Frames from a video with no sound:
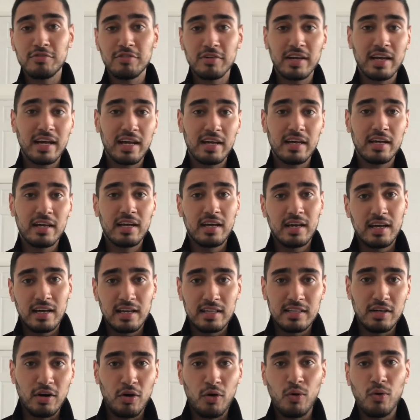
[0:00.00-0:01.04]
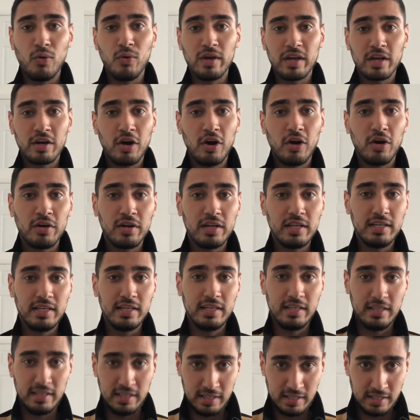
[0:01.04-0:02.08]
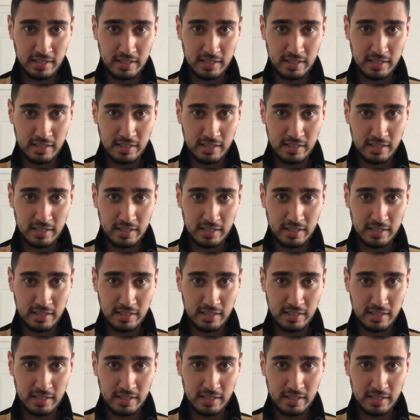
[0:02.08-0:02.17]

forget the whole Icardi,